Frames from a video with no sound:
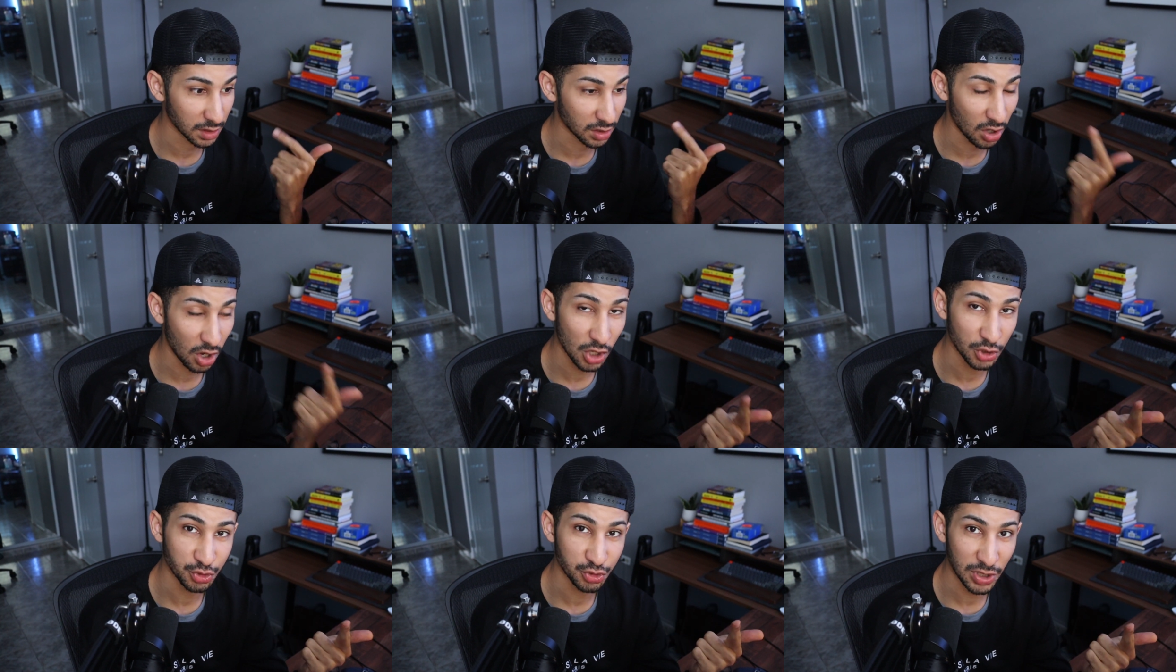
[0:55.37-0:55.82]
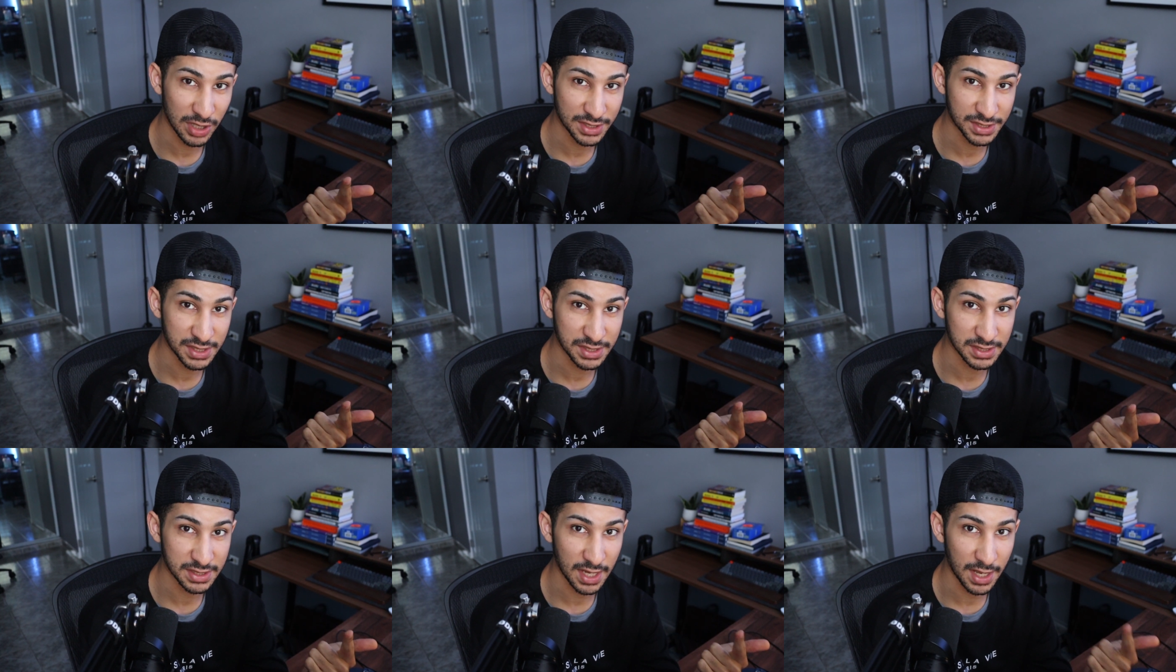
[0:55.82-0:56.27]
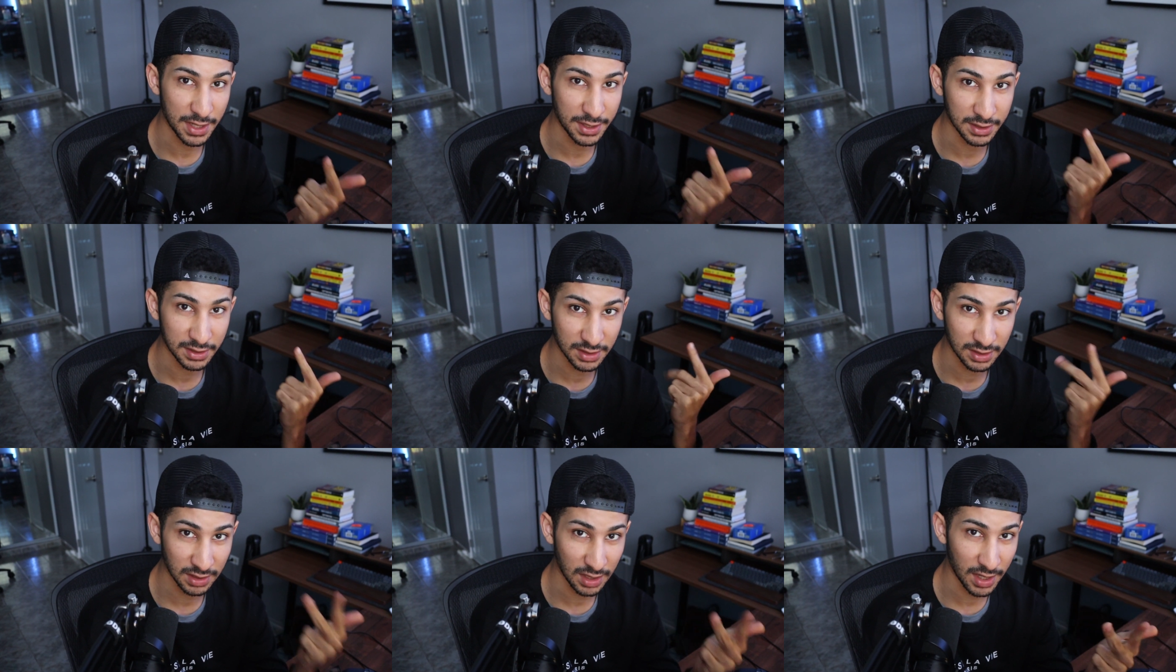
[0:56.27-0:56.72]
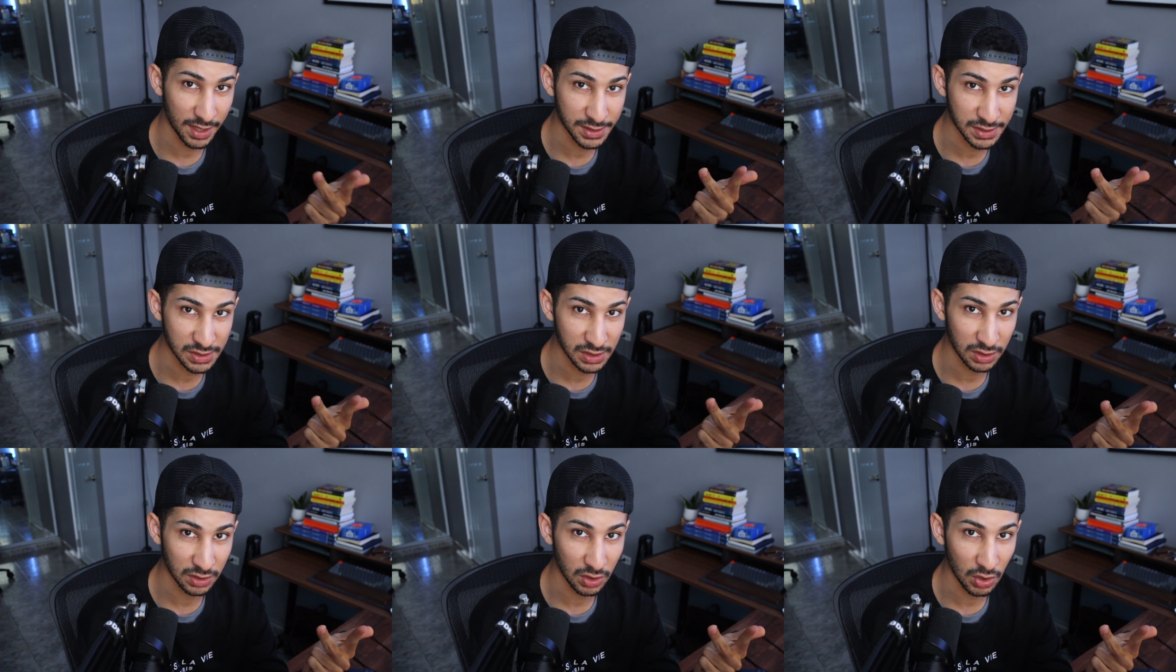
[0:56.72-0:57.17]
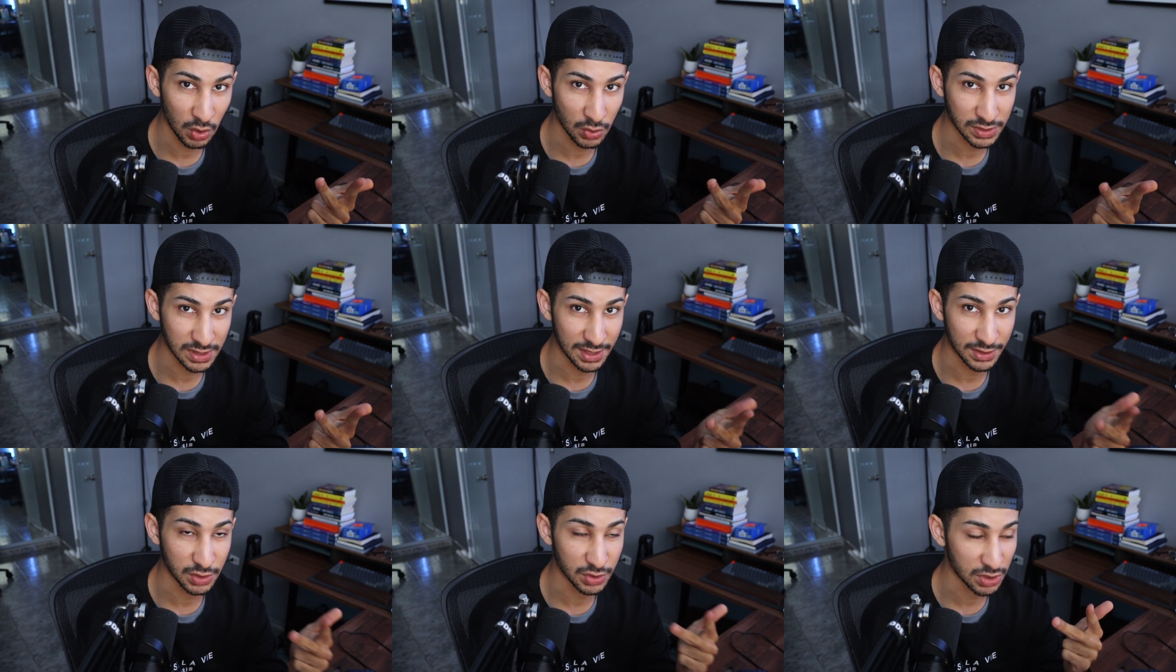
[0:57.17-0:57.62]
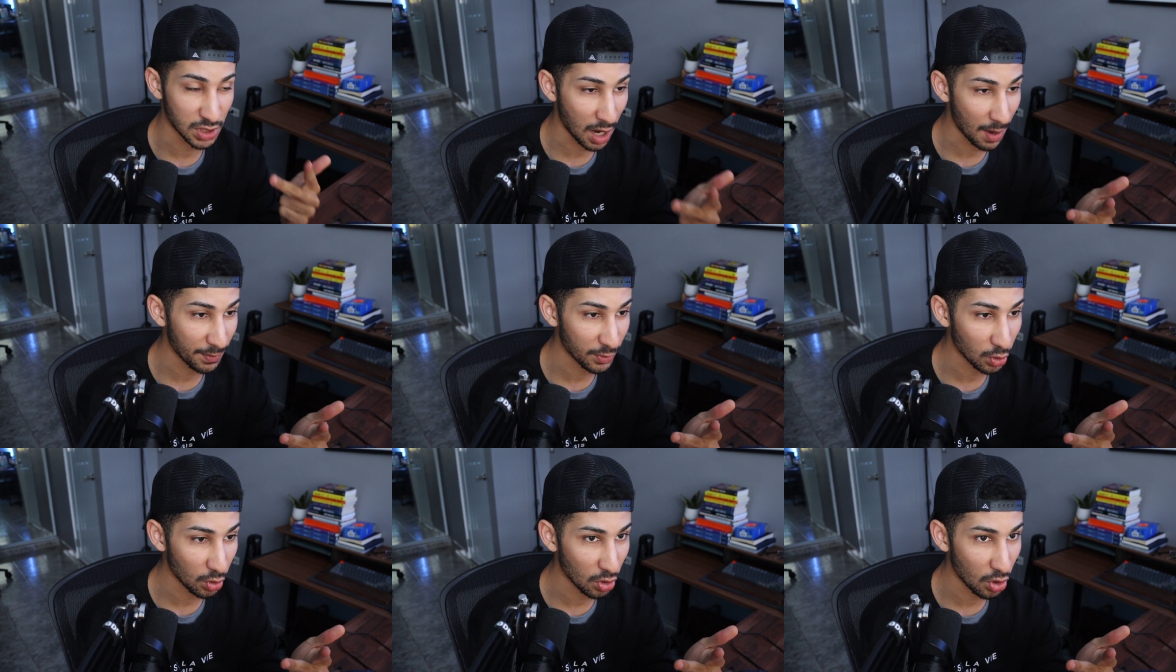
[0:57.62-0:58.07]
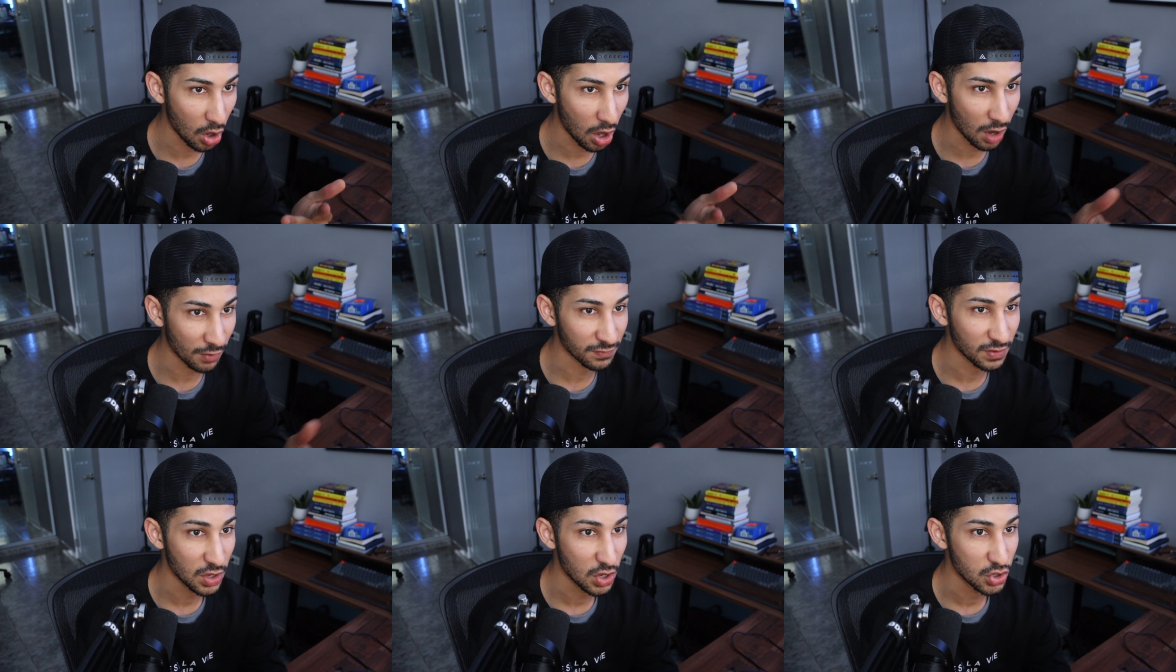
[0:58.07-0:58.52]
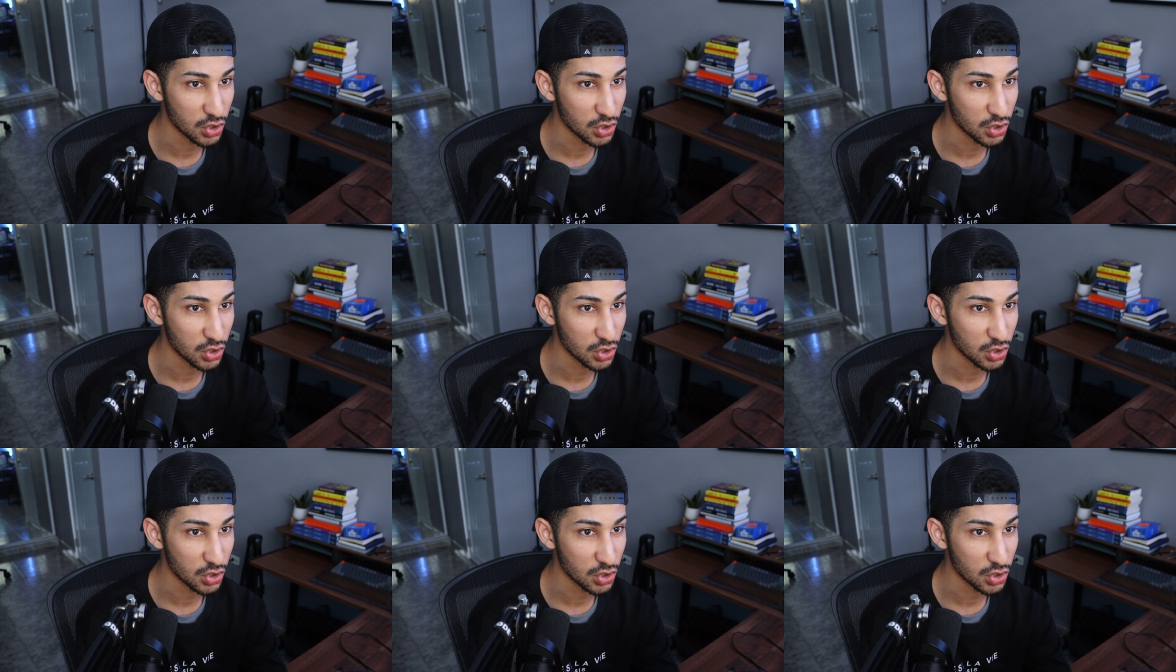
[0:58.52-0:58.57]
contracts to send, clients to close, and to top it all off,